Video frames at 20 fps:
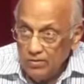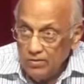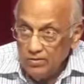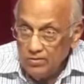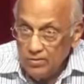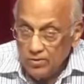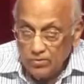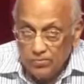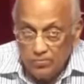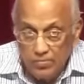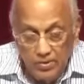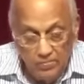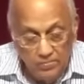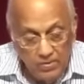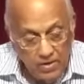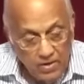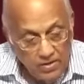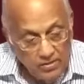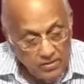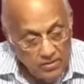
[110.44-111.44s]
So
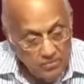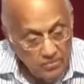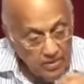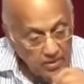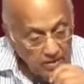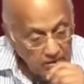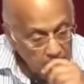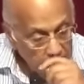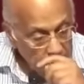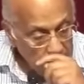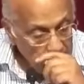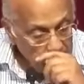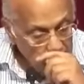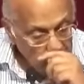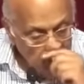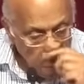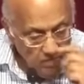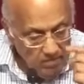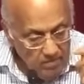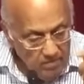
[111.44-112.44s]
people ask me,
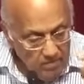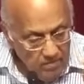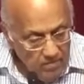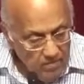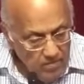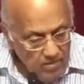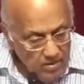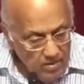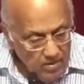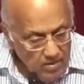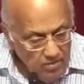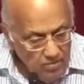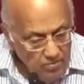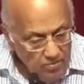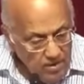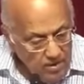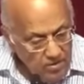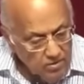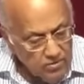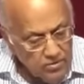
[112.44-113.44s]
you
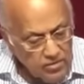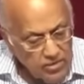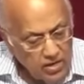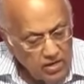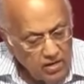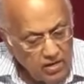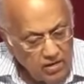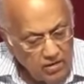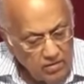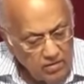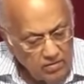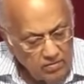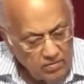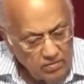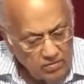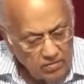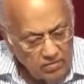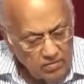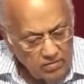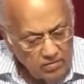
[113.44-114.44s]
mean to say
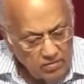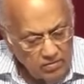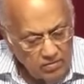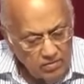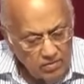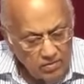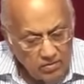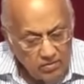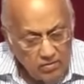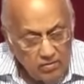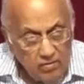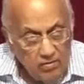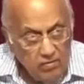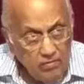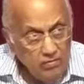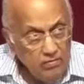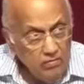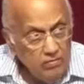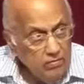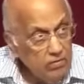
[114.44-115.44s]

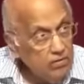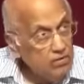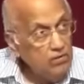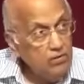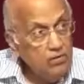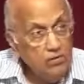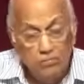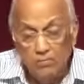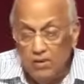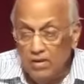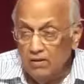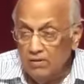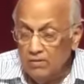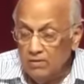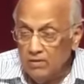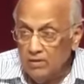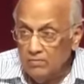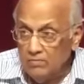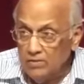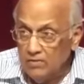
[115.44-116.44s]
that the Lord may
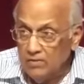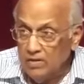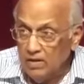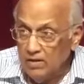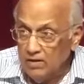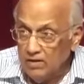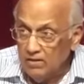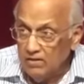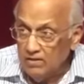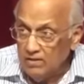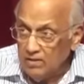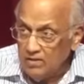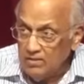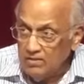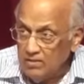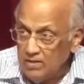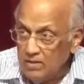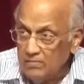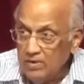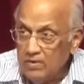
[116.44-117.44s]
not come tonight? I
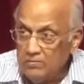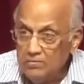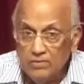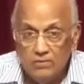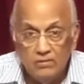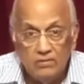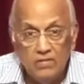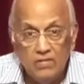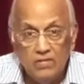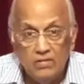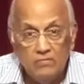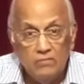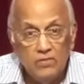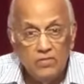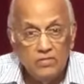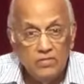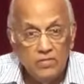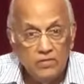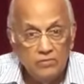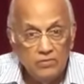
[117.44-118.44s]
said, I'm absolutely
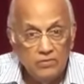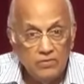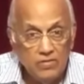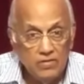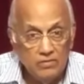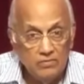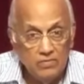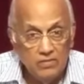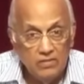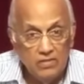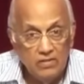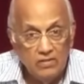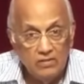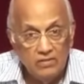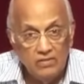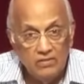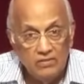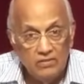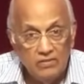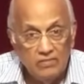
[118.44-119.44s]
convinced he won't come
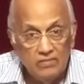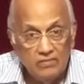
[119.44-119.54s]
tonight.